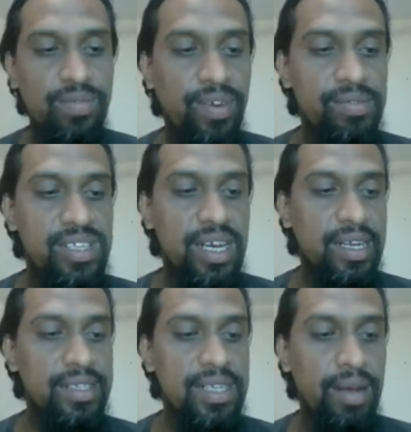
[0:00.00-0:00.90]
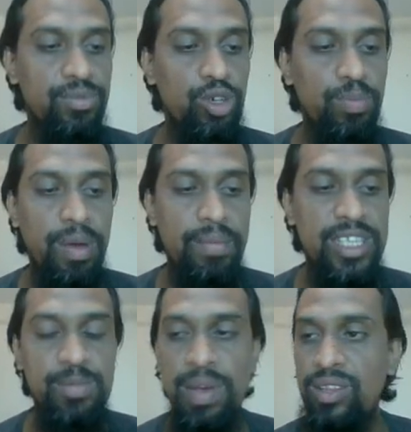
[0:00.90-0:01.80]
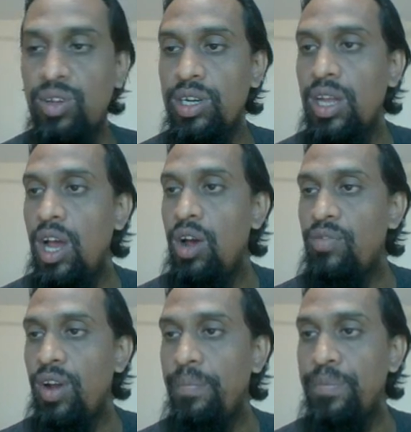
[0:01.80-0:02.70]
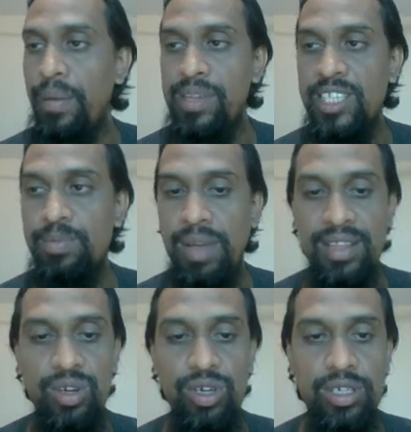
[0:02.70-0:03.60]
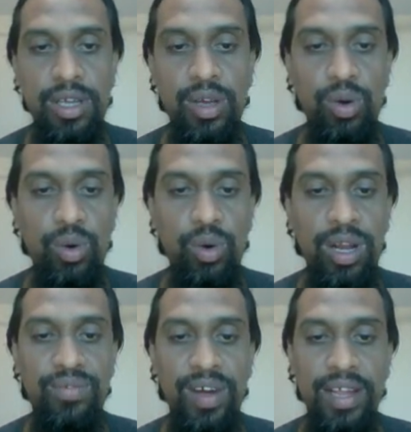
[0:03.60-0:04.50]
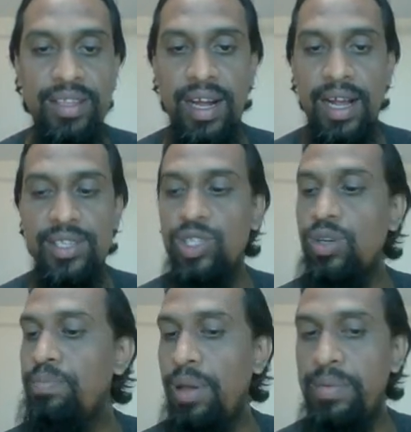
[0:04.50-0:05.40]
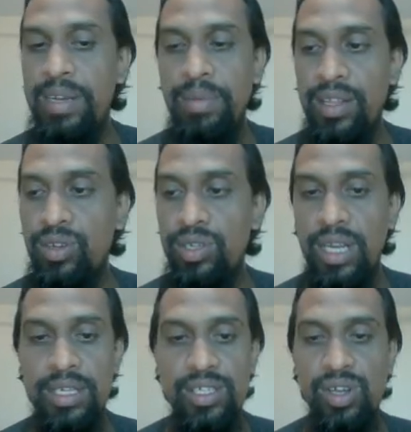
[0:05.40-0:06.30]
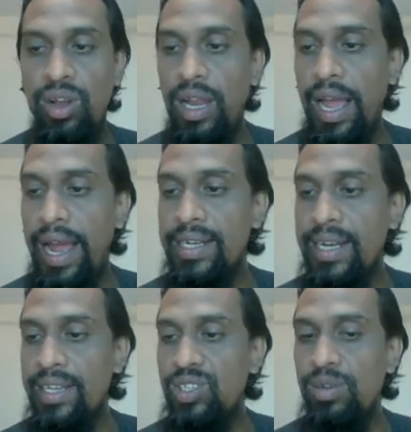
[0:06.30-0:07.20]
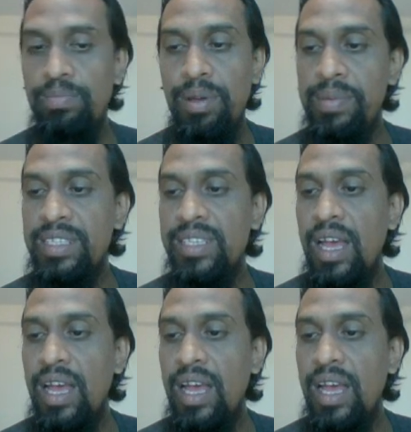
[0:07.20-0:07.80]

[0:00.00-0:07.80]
From settings, come to payments method. From payments method, you will find the custom payment method that is called add custom payments.